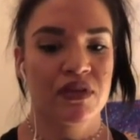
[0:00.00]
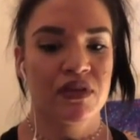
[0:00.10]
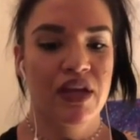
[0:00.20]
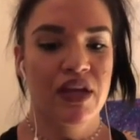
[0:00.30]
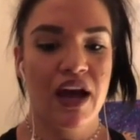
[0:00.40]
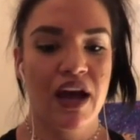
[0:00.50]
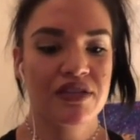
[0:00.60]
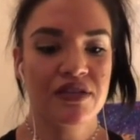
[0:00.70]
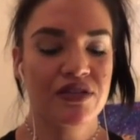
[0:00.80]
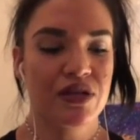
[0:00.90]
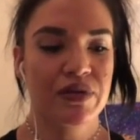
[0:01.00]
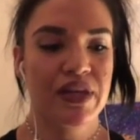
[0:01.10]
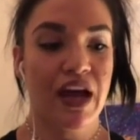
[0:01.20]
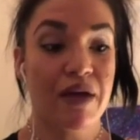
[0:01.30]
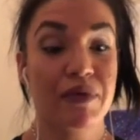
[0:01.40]
yeah, I still deal with it.
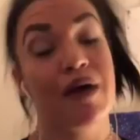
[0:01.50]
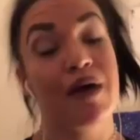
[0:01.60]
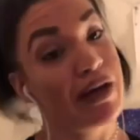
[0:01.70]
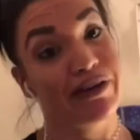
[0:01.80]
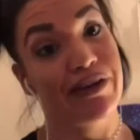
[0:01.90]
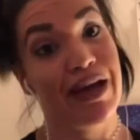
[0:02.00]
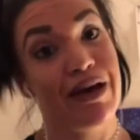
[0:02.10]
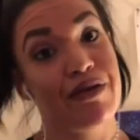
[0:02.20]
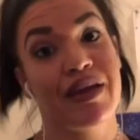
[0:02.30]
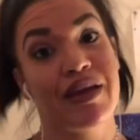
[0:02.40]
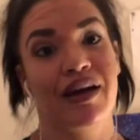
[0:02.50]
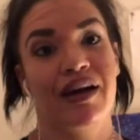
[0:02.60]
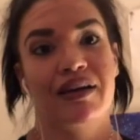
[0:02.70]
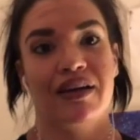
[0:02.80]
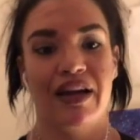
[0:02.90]
I'm a lot better now. Thank
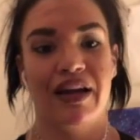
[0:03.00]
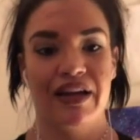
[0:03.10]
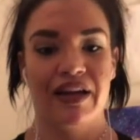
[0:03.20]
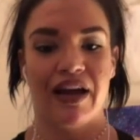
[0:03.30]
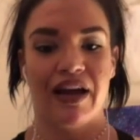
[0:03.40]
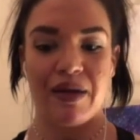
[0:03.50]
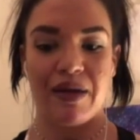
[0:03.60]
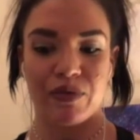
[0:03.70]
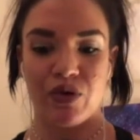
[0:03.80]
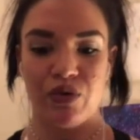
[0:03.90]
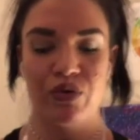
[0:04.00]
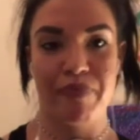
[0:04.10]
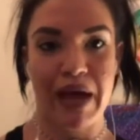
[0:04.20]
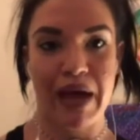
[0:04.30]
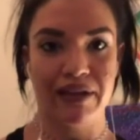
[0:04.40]
God. I'm cool
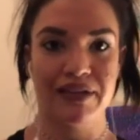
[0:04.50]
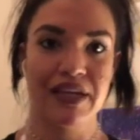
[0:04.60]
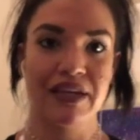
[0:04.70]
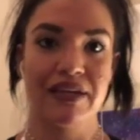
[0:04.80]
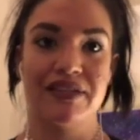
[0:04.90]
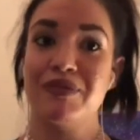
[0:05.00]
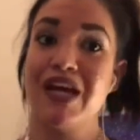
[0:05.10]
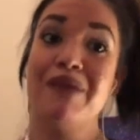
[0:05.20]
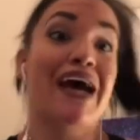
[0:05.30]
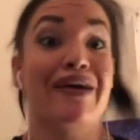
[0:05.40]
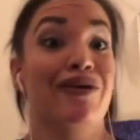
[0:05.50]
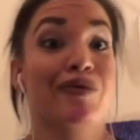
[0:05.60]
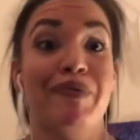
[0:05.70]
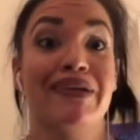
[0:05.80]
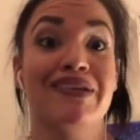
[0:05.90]
with balancing, and sometimes I don't
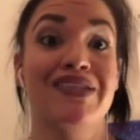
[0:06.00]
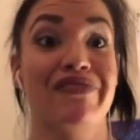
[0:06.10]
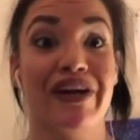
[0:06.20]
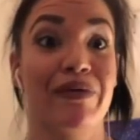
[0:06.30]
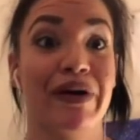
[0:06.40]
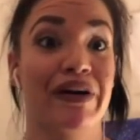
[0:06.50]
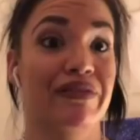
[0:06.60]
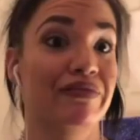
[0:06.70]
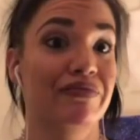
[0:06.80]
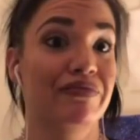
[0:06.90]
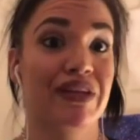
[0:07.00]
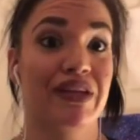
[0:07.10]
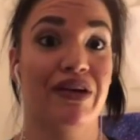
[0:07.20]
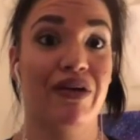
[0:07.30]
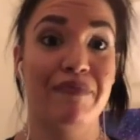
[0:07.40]
balance very well. Yeah. You know,
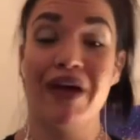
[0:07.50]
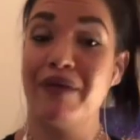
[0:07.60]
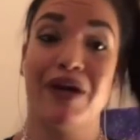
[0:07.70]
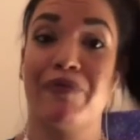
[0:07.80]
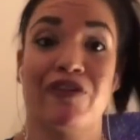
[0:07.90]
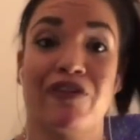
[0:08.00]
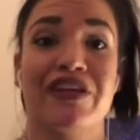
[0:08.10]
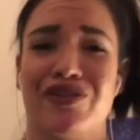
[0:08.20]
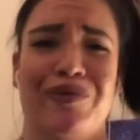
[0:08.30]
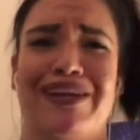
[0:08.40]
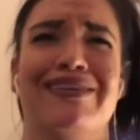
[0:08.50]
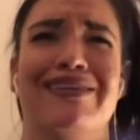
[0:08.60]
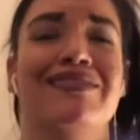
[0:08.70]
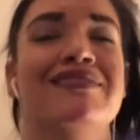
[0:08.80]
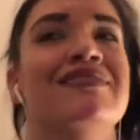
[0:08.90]
I'm not perfect. Nobody
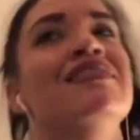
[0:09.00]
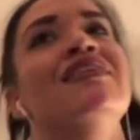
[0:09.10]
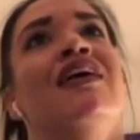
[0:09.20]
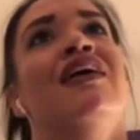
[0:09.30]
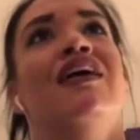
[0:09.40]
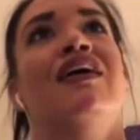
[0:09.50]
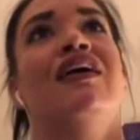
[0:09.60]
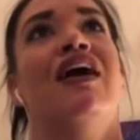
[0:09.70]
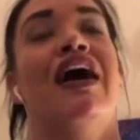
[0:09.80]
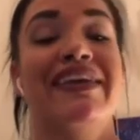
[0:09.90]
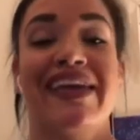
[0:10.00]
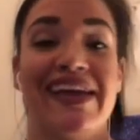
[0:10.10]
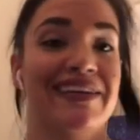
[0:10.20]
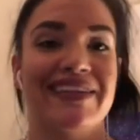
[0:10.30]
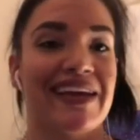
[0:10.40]
is. I
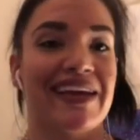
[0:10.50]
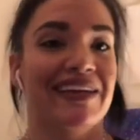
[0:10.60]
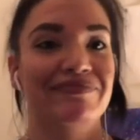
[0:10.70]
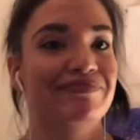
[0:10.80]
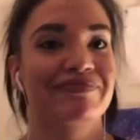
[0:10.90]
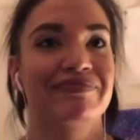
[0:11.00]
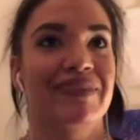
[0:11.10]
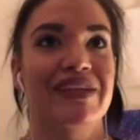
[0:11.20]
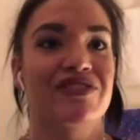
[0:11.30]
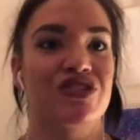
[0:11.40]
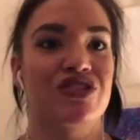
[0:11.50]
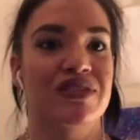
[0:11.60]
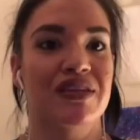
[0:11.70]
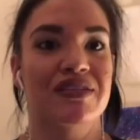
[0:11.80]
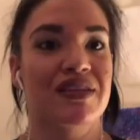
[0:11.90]
can't diet. It's
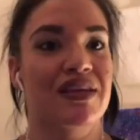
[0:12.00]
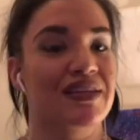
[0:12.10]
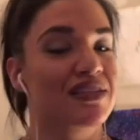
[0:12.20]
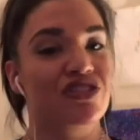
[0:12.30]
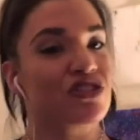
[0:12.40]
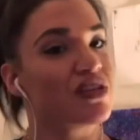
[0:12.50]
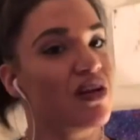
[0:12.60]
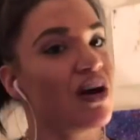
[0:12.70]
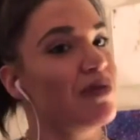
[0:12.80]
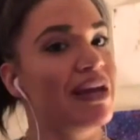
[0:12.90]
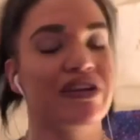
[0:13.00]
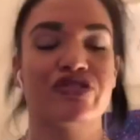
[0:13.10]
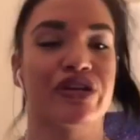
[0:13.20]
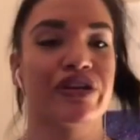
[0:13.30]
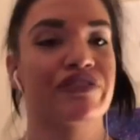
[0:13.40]
just an automatic
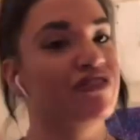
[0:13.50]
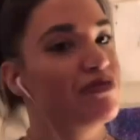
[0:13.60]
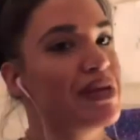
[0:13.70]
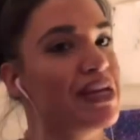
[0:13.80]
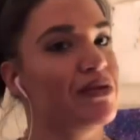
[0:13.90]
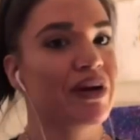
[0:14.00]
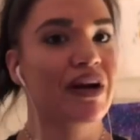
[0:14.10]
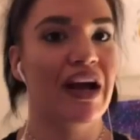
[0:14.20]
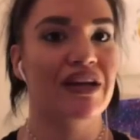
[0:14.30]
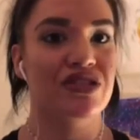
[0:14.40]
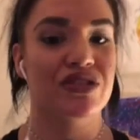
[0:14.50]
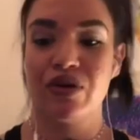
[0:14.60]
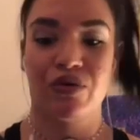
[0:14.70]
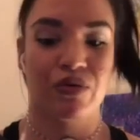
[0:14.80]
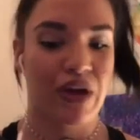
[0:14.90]
trigger for me where I just
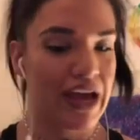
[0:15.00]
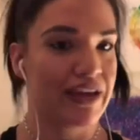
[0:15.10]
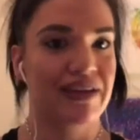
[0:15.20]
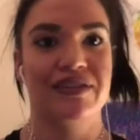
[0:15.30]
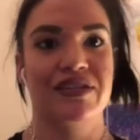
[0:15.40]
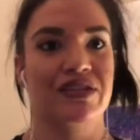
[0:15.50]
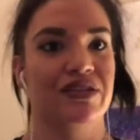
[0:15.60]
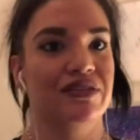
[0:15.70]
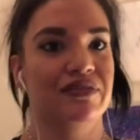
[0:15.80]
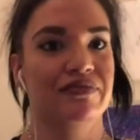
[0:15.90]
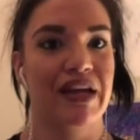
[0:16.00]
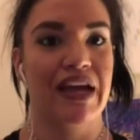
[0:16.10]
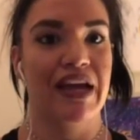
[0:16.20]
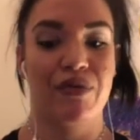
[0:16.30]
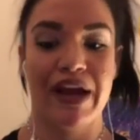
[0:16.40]
go head
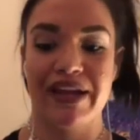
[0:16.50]
right